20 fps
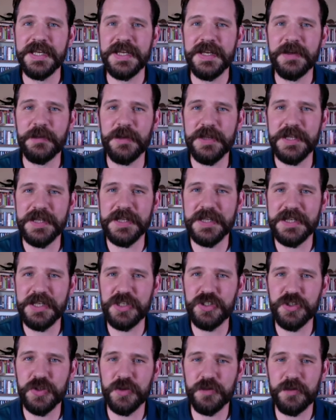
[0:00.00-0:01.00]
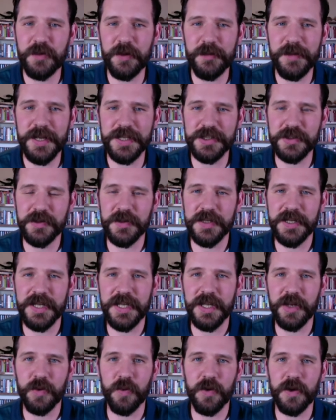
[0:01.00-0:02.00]
within the digital format. So it,
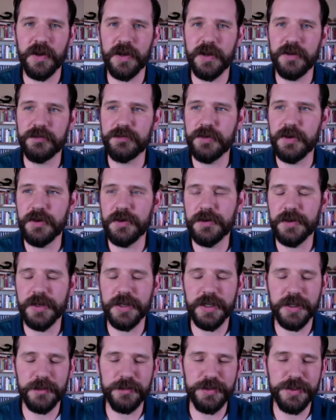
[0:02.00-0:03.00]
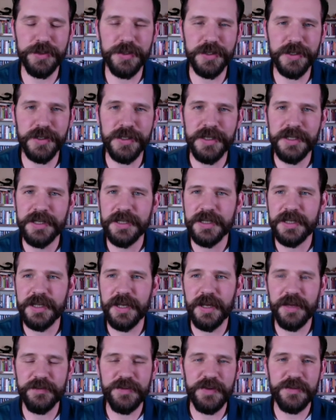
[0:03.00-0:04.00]
will work on a phone, on a computer,
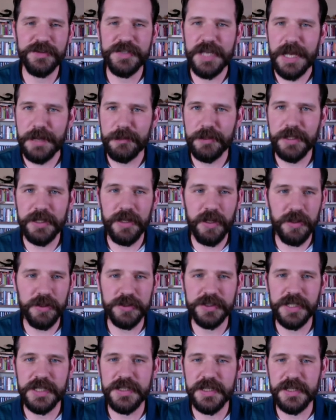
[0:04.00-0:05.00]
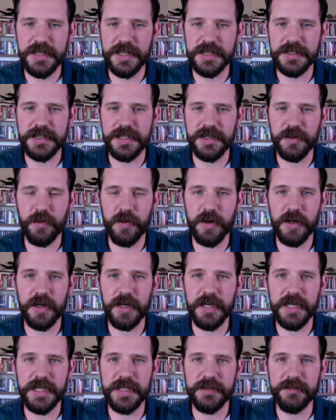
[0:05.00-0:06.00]
uh, if you have a tablet, all those kinds of things, they can work on
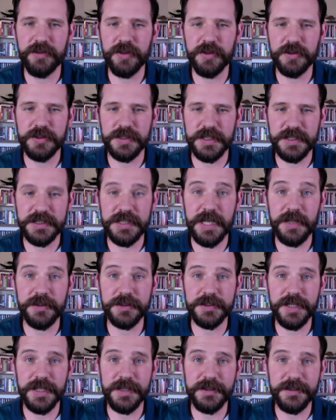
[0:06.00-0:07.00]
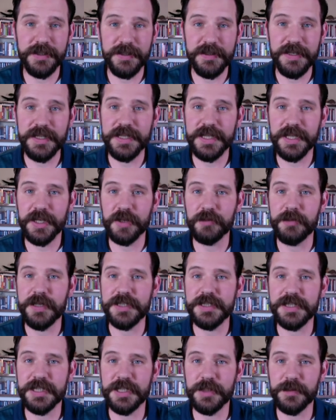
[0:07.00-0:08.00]
any of those, it sounds like. Anything that can
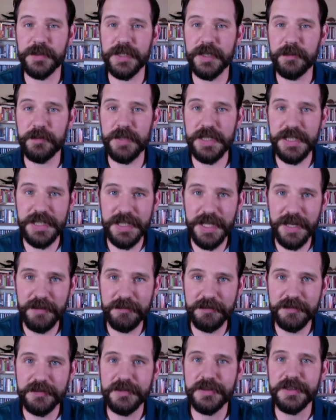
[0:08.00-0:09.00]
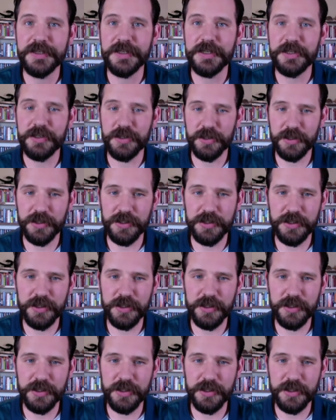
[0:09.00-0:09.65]
basically read a PDF, you're good to